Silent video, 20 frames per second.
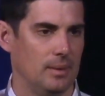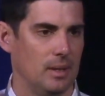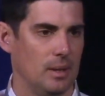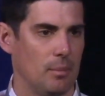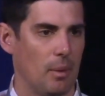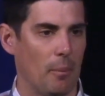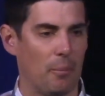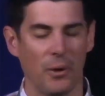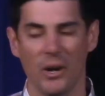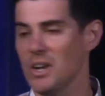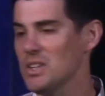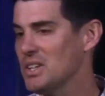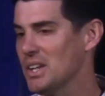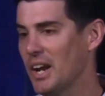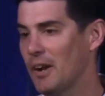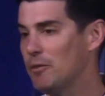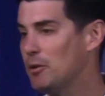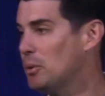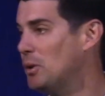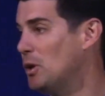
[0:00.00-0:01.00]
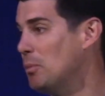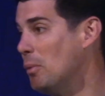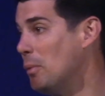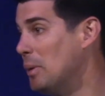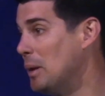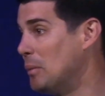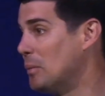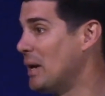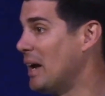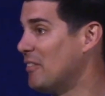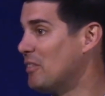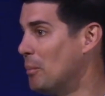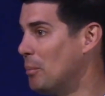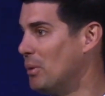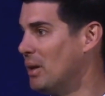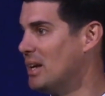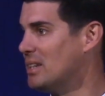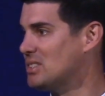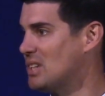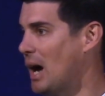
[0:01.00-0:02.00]
My prayer is that every human being would have the
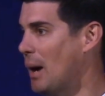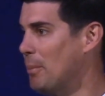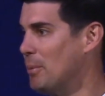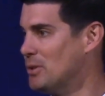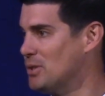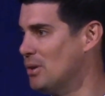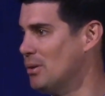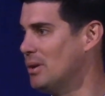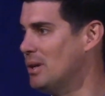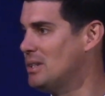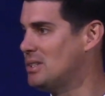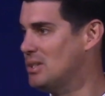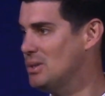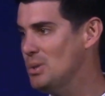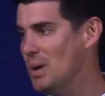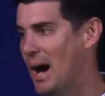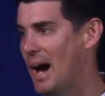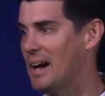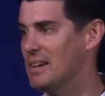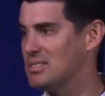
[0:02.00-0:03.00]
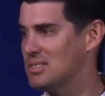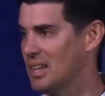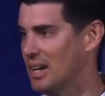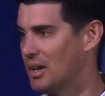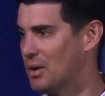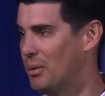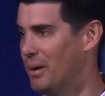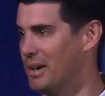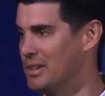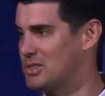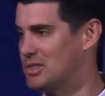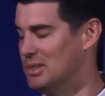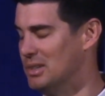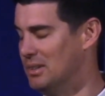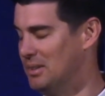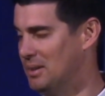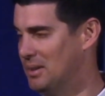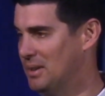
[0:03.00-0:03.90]
blessed opportunity to ask that question,